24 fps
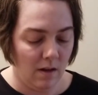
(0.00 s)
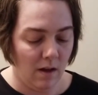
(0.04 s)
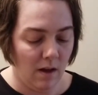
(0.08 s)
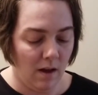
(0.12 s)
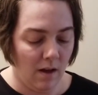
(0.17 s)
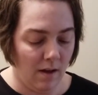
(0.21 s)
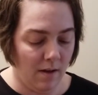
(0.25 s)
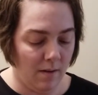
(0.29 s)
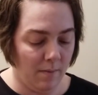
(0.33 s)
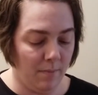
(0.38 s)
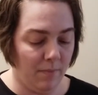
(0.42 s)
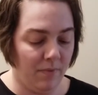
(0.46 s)

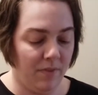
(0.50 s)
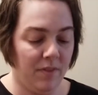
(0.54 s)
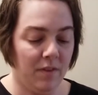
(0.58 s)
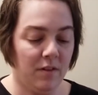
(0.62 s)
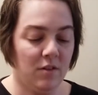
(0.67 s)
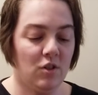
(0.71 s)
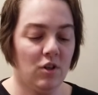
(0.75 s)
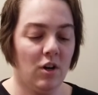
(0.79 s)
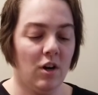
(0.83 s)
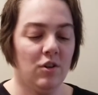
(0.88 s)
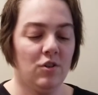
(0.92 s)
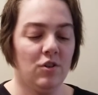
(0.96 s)
The
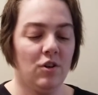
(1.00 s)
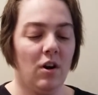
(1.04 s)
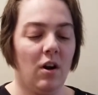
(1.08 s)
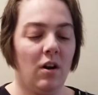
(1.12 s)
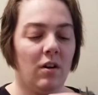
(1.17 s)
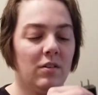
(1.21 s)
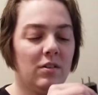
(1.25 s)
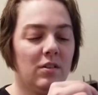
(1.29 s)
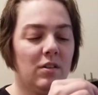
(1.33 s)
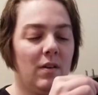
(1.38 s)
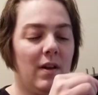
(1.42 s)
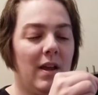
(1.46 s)
charger
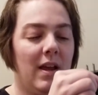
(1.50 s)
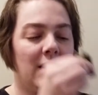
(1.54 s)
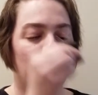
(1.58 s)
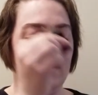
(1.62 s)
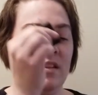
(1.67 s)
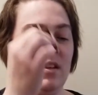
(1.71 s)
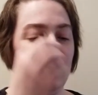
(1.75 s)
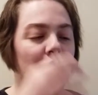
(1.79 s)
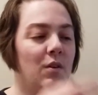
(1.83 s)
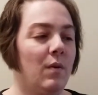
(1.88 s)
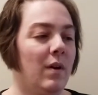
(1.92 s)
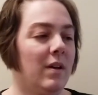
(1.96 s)
also has
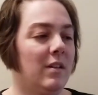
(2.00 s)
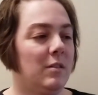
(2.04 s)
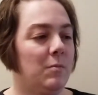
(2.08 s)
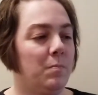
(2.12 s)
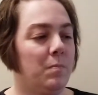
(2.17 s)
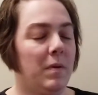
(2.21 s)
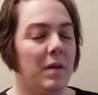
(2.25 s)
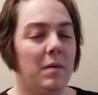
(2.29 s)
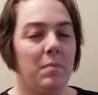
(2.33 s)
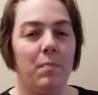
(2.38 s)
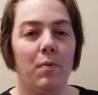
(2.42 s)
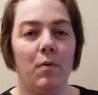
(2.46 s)
a
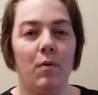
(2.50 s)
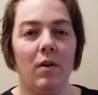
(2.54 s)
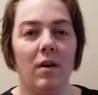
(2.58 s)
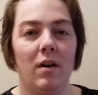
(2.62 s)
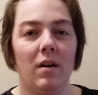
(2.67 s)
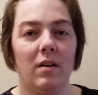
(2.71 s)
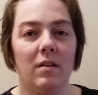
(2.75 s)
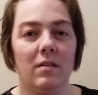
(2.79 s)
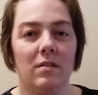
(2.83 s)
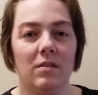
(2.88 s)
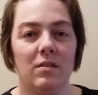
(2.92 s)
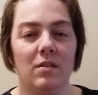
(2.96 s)
USB
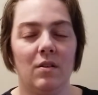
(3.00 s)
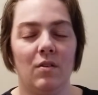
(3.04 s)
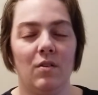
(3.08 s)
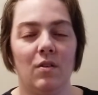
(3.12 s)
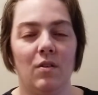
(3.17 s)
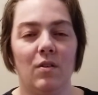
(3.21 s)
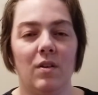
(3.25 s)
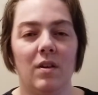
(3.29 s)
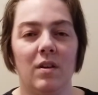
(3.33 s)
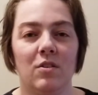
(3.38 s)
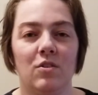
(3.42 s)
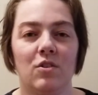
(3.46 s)
port, so
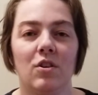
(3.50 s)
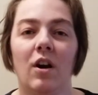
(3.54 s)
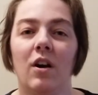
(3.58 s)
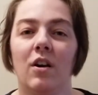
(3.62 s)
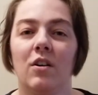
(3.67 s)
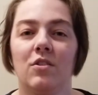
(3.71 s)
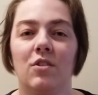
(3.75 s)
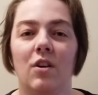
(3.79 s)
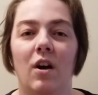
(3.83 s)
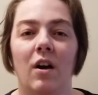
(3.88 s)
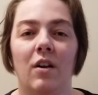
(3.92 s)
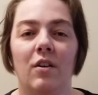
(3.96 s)
you can
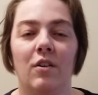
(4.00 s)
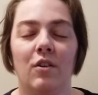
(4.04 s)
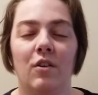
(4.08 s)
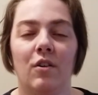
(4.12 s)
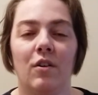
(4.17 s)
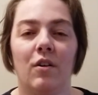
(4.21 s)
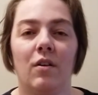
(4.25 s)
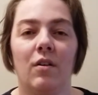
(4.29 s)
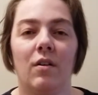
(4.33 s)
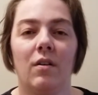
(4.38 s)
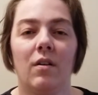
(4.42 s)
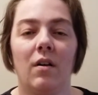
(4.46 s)
charge on
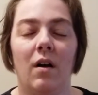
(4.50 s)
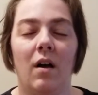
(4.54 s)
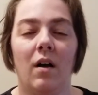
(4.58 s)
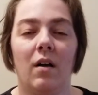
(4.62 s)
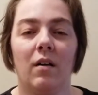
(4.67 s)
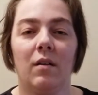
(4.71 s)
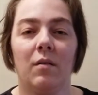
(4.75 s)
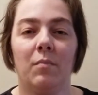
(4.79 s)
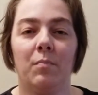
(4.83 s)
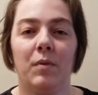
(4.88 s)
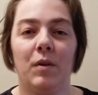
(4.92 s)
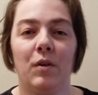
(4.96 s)
your
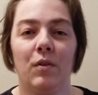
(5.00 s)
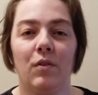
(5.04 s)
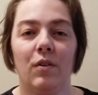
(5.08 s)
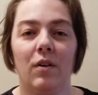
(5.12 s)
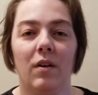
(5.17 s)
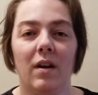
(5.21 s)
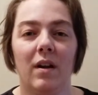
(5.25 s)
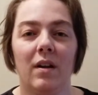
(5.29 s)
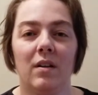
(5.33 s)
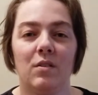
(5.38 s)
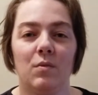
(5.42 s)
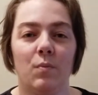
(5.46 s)

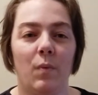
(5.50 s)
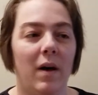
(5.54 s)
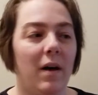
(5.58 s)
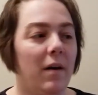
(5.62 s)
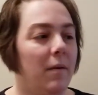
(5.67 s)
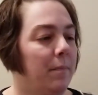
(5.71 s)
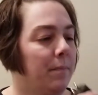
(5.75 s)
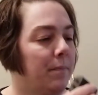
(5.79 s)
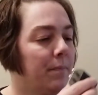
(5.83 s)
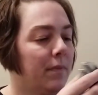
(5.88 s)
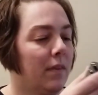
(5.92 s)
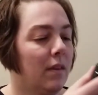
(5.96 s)
computer as
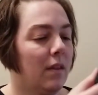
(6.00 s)
well.